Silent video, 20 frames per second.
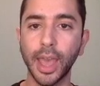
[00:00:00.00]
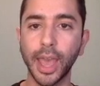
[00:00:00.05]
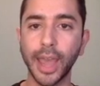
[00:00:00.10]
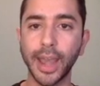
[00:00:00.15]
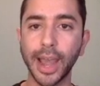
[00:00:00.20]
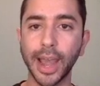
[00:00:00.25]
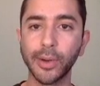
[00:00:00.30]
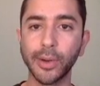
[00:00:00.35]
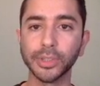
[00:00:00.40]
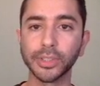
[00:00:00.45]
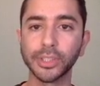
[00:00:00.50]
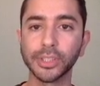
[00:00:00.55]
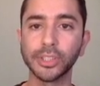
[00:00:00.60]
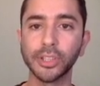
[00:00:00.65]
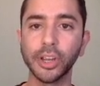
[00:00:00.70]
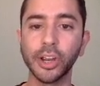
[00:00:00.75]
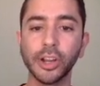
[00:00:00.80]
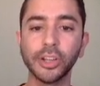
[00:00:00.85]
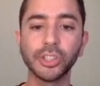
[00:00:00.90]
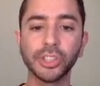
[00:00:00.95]
and I will
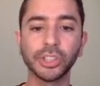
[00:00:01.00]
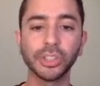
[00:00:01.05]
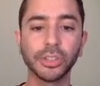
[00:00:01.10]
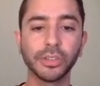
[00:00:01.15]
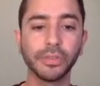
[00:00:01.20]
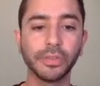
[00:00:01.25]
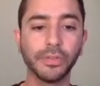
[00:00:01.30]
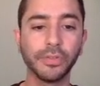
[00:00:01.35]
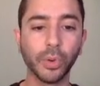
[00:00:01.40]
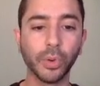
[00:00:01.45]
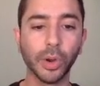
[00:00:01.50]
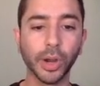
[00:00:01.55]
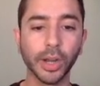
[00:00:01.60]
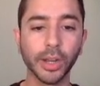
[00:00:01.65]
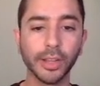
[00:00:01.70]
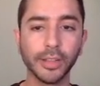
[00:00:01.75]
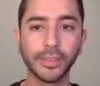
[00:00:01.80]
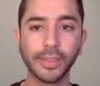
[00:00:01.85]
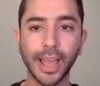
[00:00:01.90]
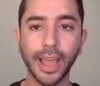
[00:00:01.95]
search
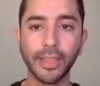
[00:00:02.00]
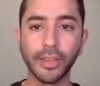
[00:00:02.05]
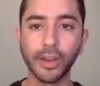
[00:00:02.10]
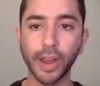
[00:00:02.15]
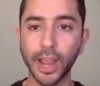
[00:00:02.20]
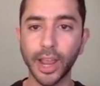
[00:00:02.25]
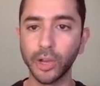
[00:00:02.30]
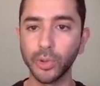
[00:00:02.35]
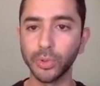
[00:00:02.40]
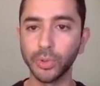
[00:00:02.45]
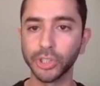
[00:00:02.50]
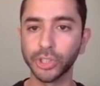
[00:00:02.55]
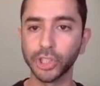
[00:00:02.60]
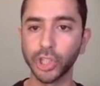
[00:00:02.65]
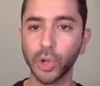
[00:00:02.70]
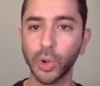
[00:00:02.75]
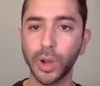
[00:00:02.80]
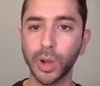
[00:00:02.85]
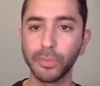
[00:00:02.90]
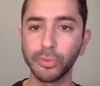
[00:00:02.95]
for Tether and it will
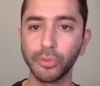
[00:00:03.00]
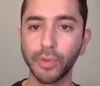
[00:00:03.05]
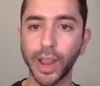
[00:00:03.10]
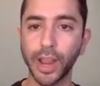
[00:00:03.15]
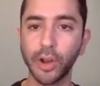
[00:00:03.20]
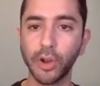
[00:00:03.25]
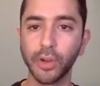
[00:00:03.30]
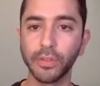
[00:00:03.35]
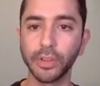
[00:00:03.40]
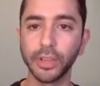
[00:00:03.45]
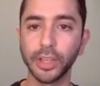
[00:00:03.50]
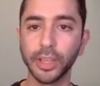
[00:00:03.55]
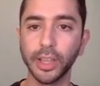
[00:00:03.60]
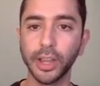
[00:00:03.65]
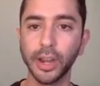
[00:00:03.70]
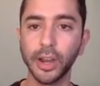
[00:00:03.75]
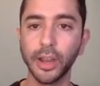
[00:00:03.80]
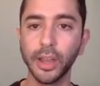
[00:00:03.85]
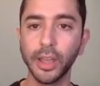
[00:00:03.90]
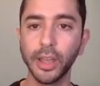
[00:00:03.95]
show up right over
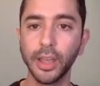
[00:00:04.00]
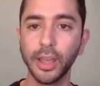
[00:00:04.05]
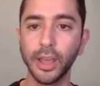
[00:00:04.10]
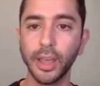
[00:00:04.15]
here.